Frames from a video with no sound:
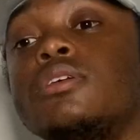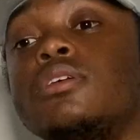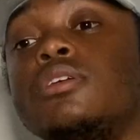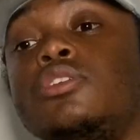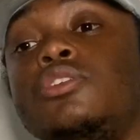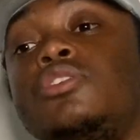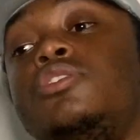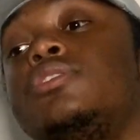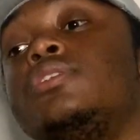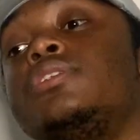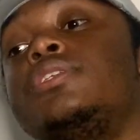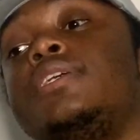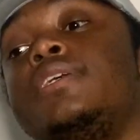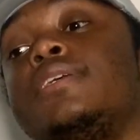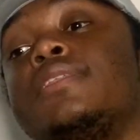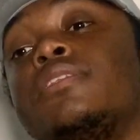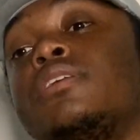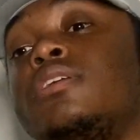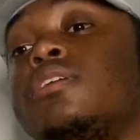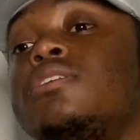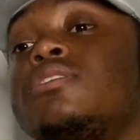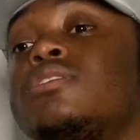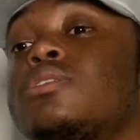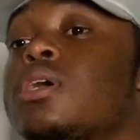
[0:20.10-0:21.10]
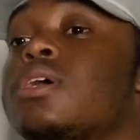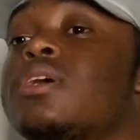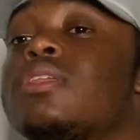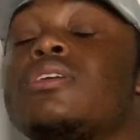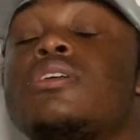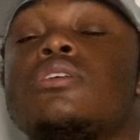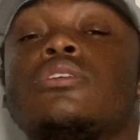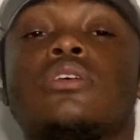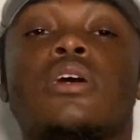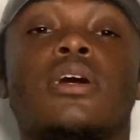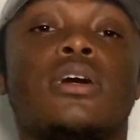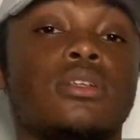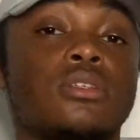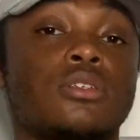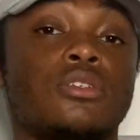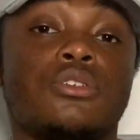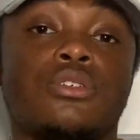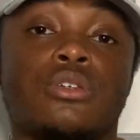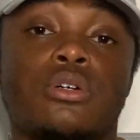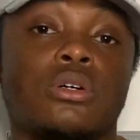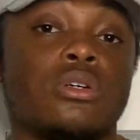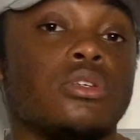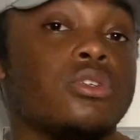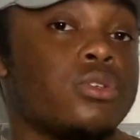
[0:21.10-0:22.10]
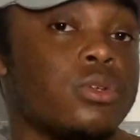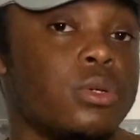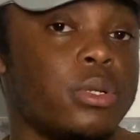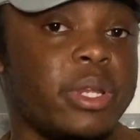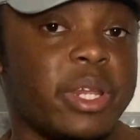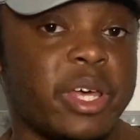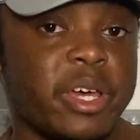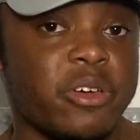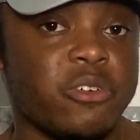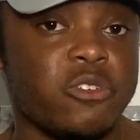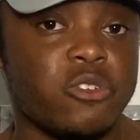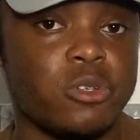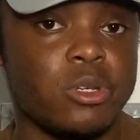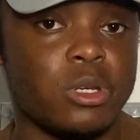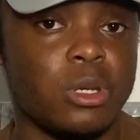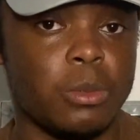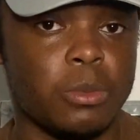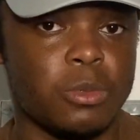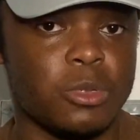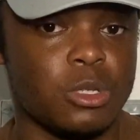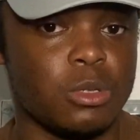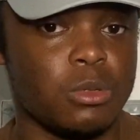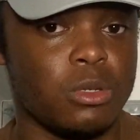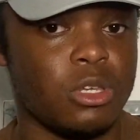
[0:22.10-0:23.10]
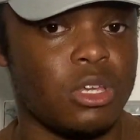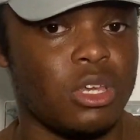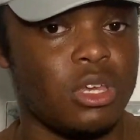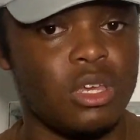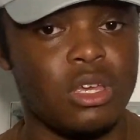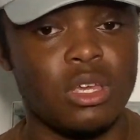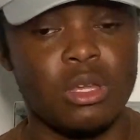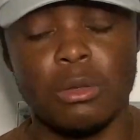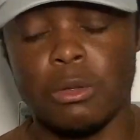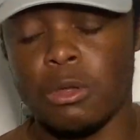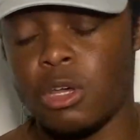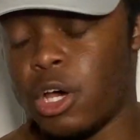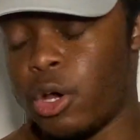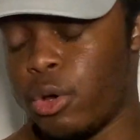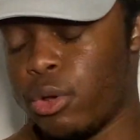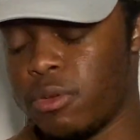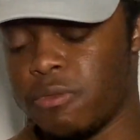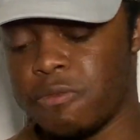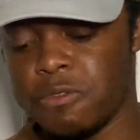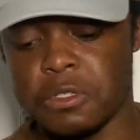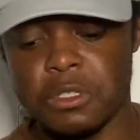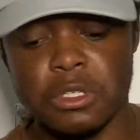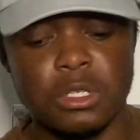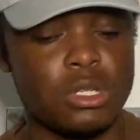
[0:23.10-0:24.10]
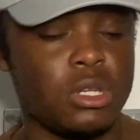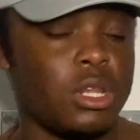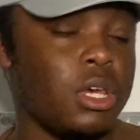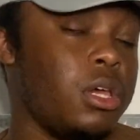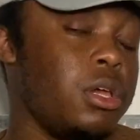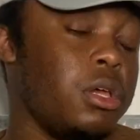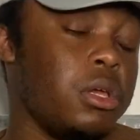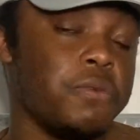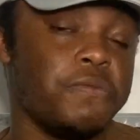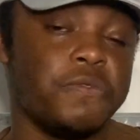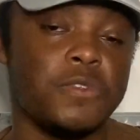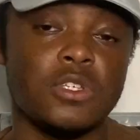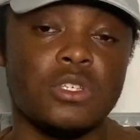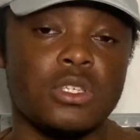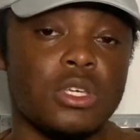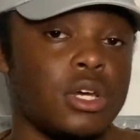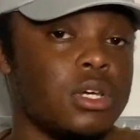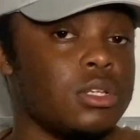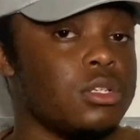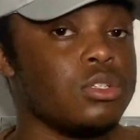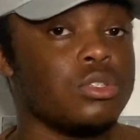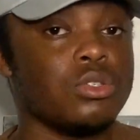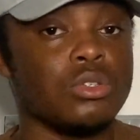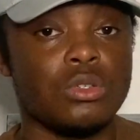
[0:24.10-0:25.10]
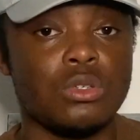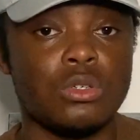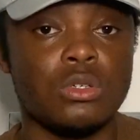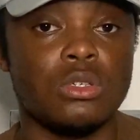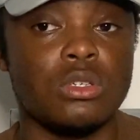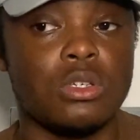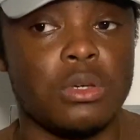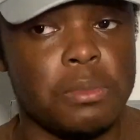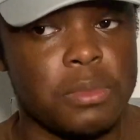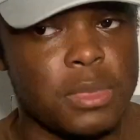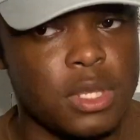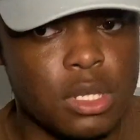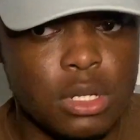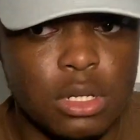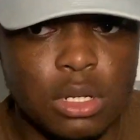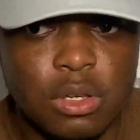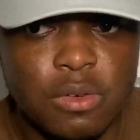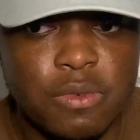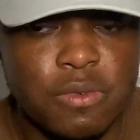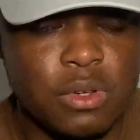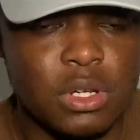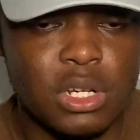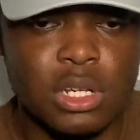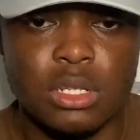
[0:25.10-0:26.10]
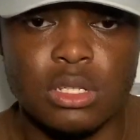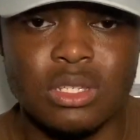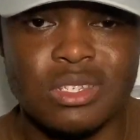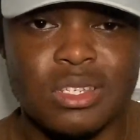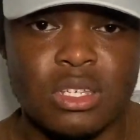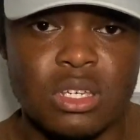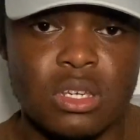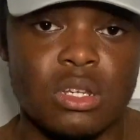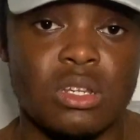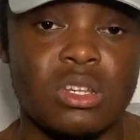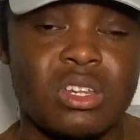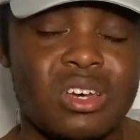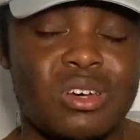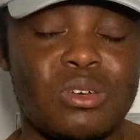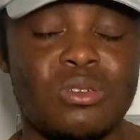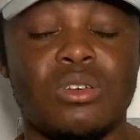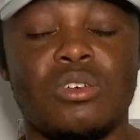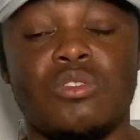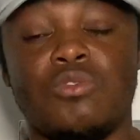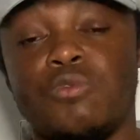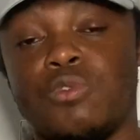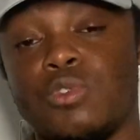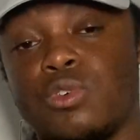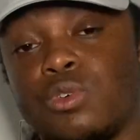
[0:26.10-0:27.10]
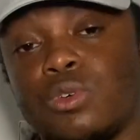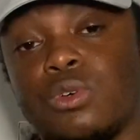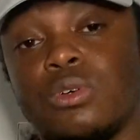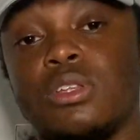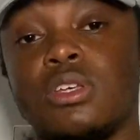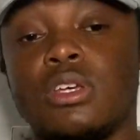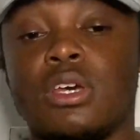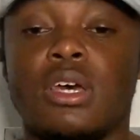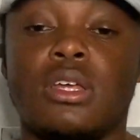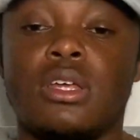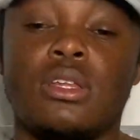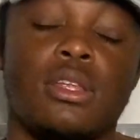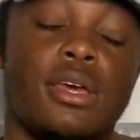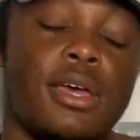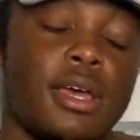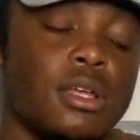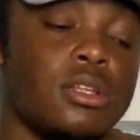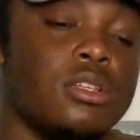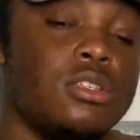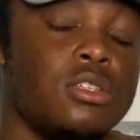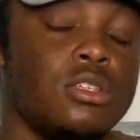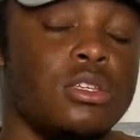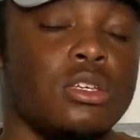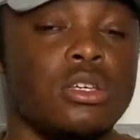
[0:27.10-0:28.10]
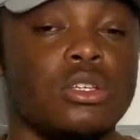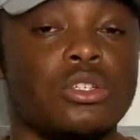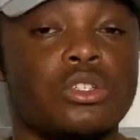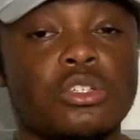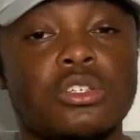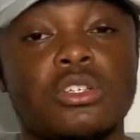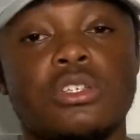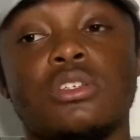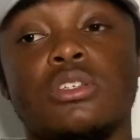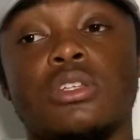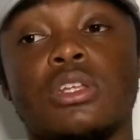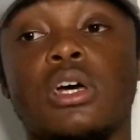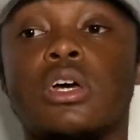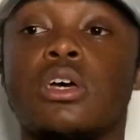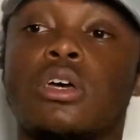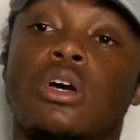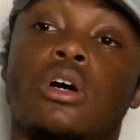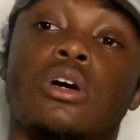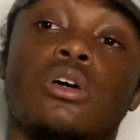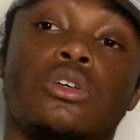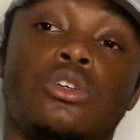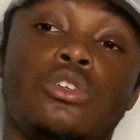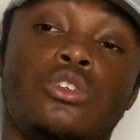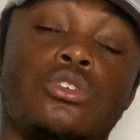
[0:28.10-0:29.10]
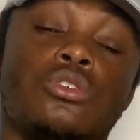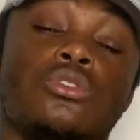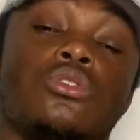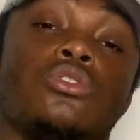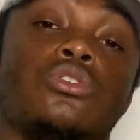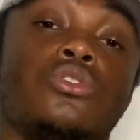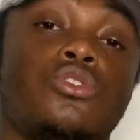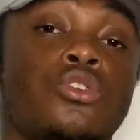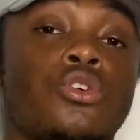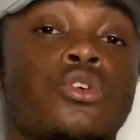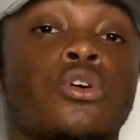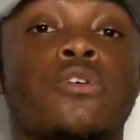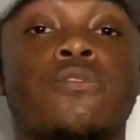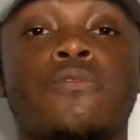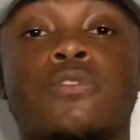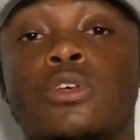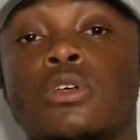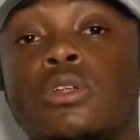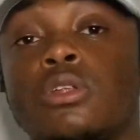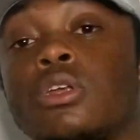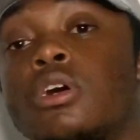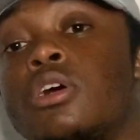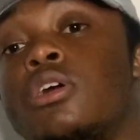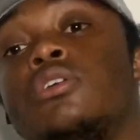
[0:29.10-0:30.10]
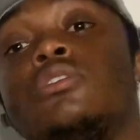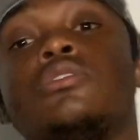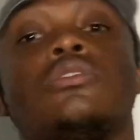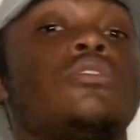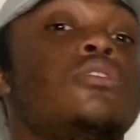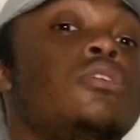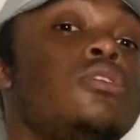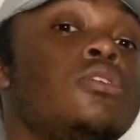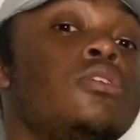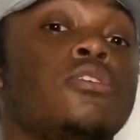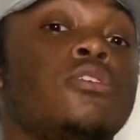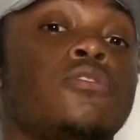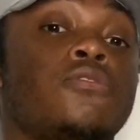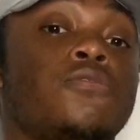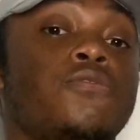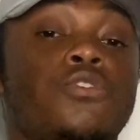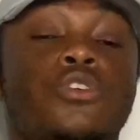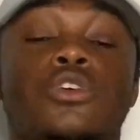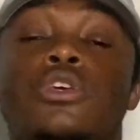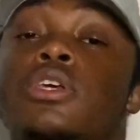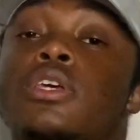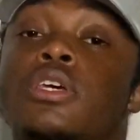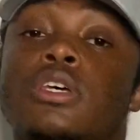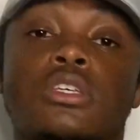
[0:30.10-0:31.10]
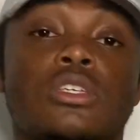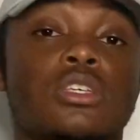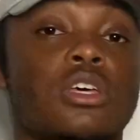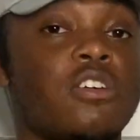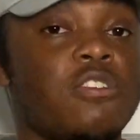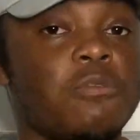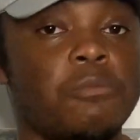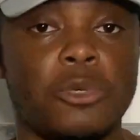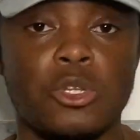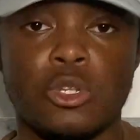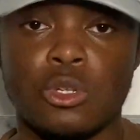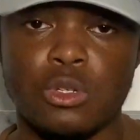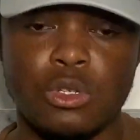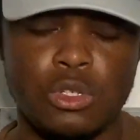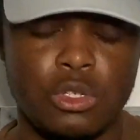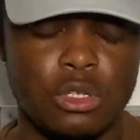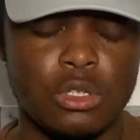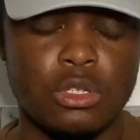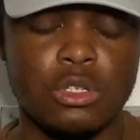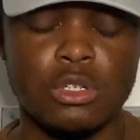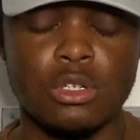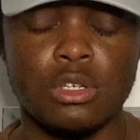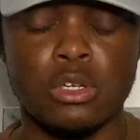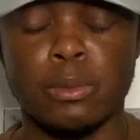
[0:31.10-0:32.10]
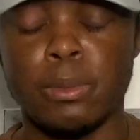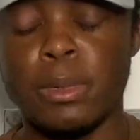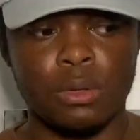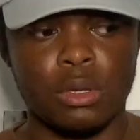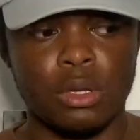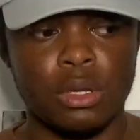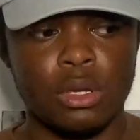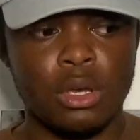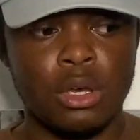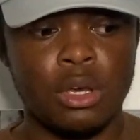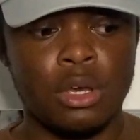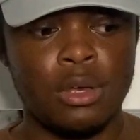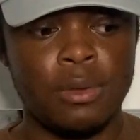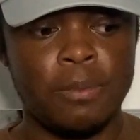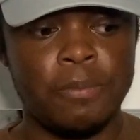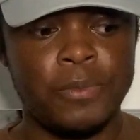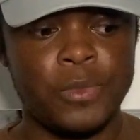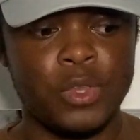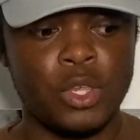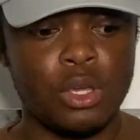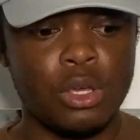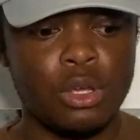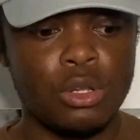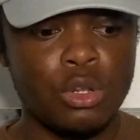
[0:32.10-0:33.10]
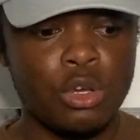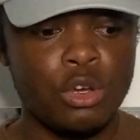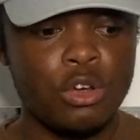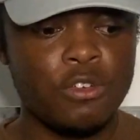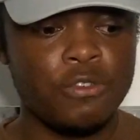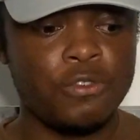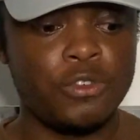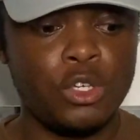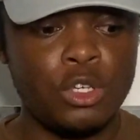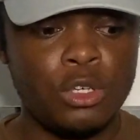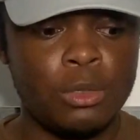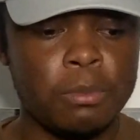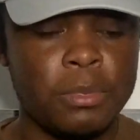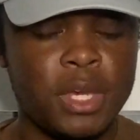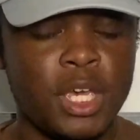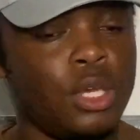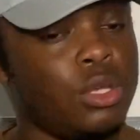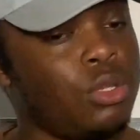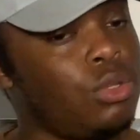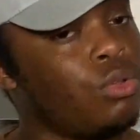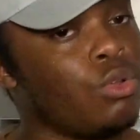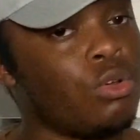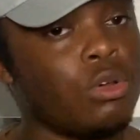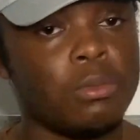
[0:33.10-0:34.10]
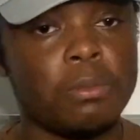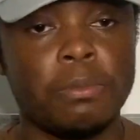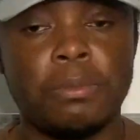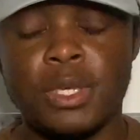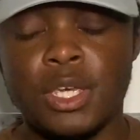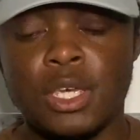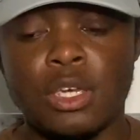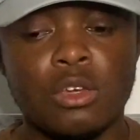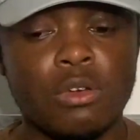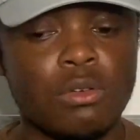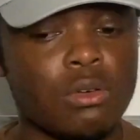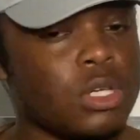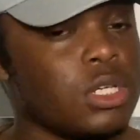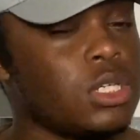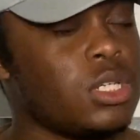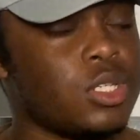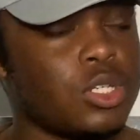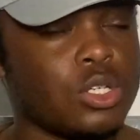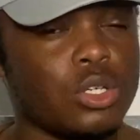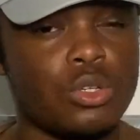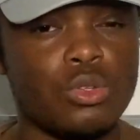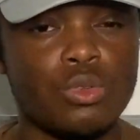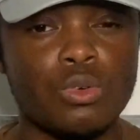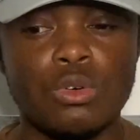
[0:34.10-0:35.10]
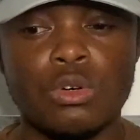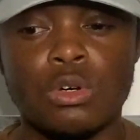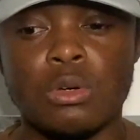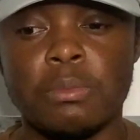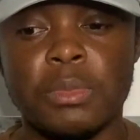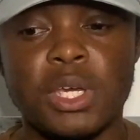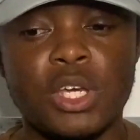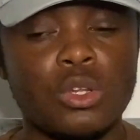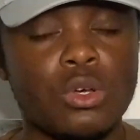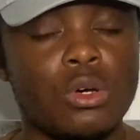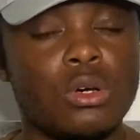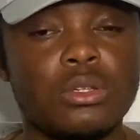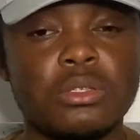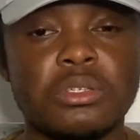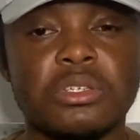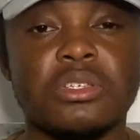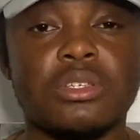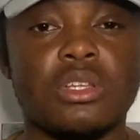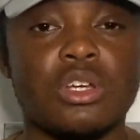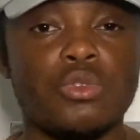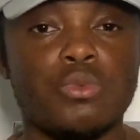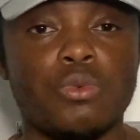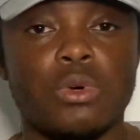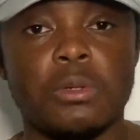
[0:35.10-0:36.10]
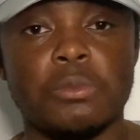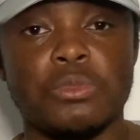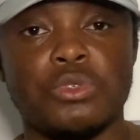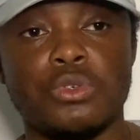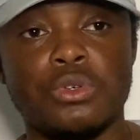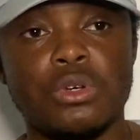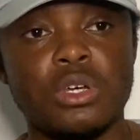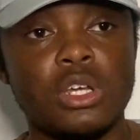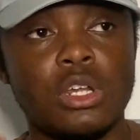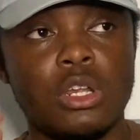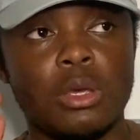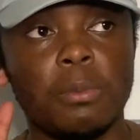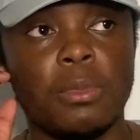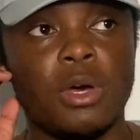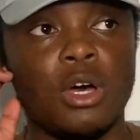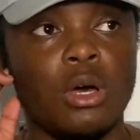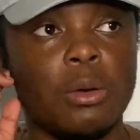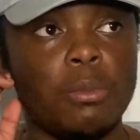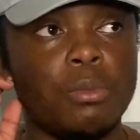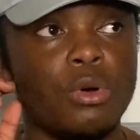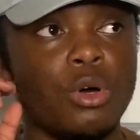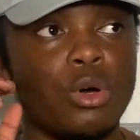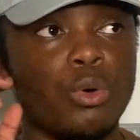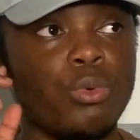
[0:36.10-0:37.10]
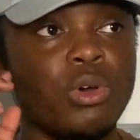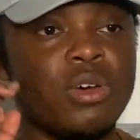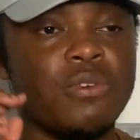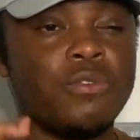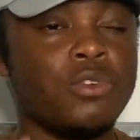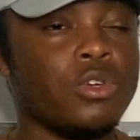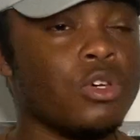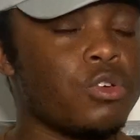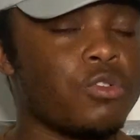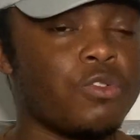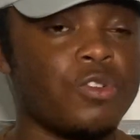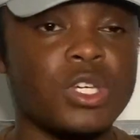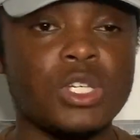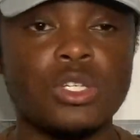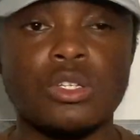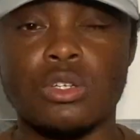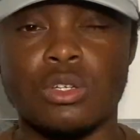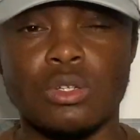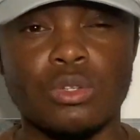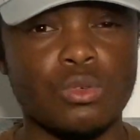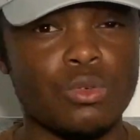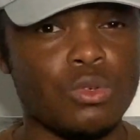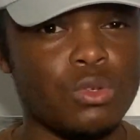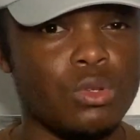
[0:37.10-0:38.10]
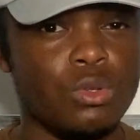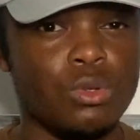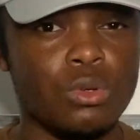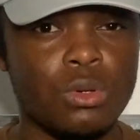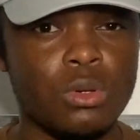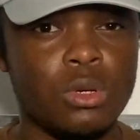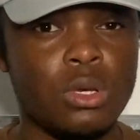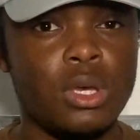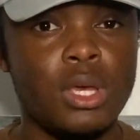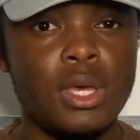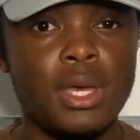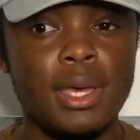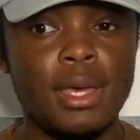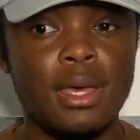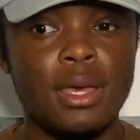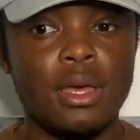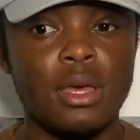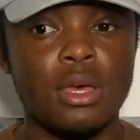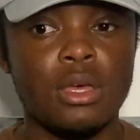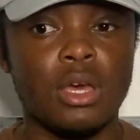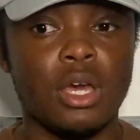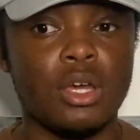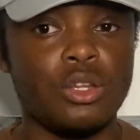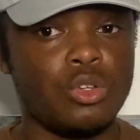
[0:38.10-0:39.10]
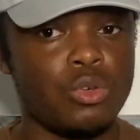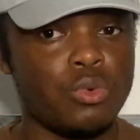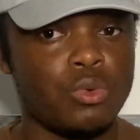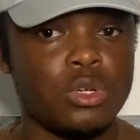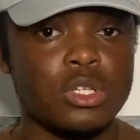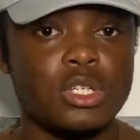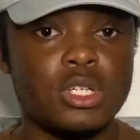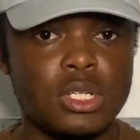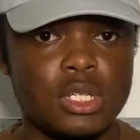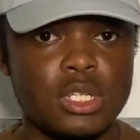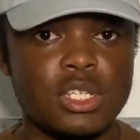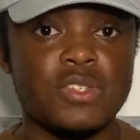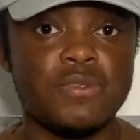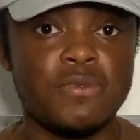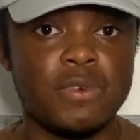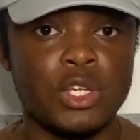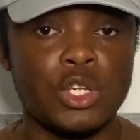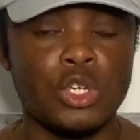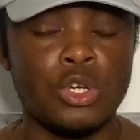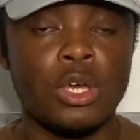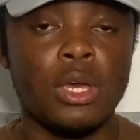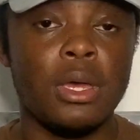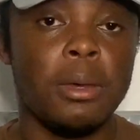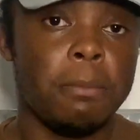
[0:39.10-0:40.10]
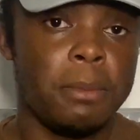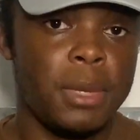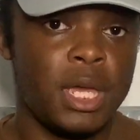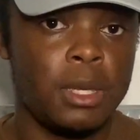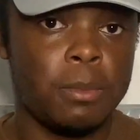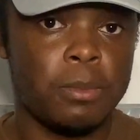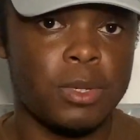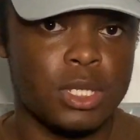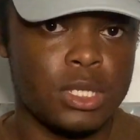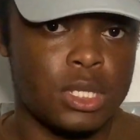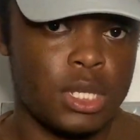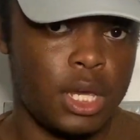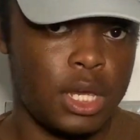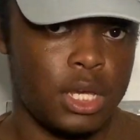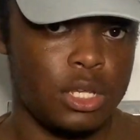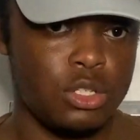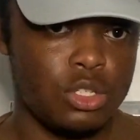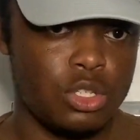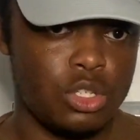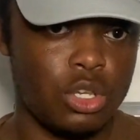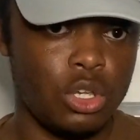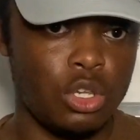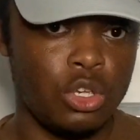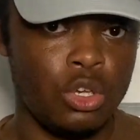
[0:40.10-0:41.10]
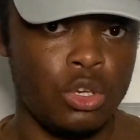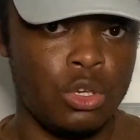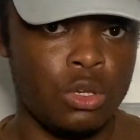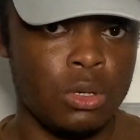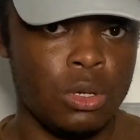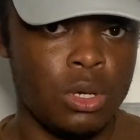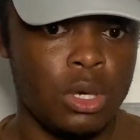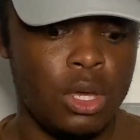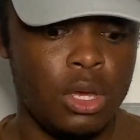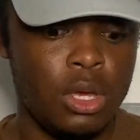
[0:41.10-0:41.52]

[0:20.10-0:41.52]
usually things like this I discuss on live streams However, today I've decided to do something different and sit down and record it and edit it just like I used to do over the last few years I've been on YouTube. Um, a lot of you may not be Christian or may not understand what I'm talking about, but whether you're Christian or not, and you're watching this video, it may pertain to you,